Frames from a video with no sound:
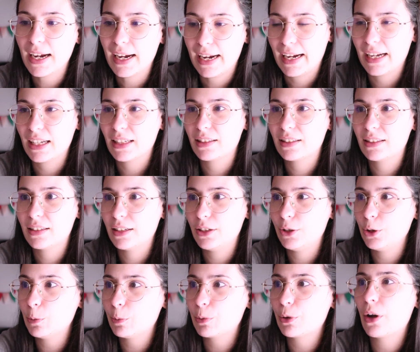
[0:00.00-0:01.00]
add the
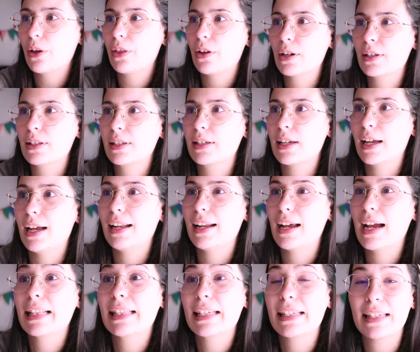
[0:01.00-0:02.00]
new products and
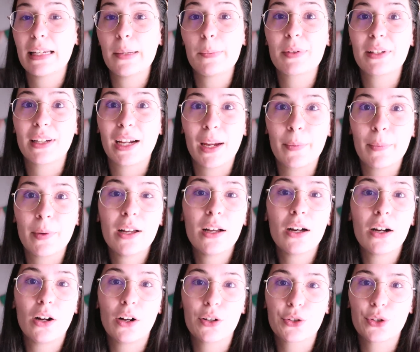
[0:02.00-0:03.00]
at the same time
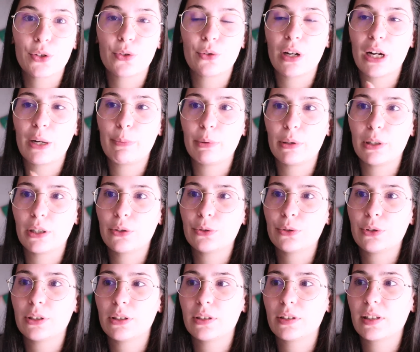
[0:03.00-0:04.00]
also
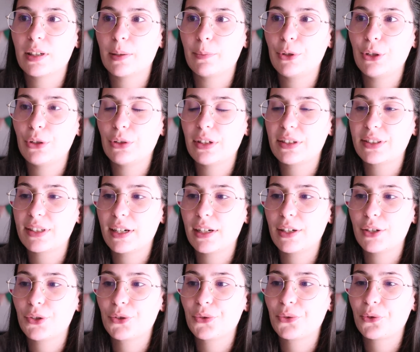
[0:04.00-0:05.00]
upload some new
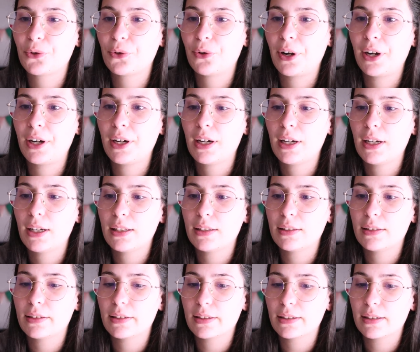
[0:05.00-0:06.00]
designs for
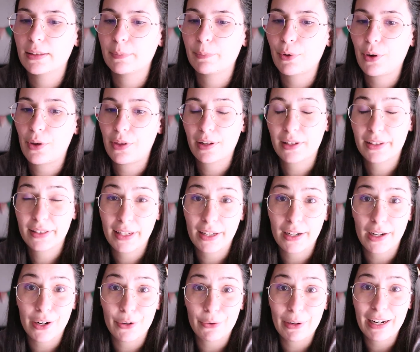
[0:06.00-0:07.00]
the products
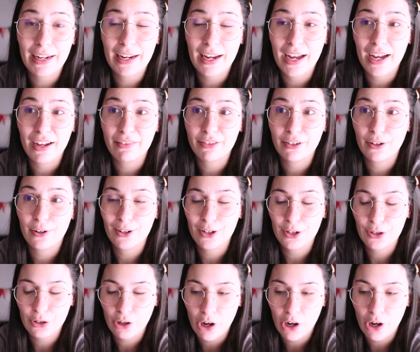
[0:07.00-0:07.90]
that I already have on the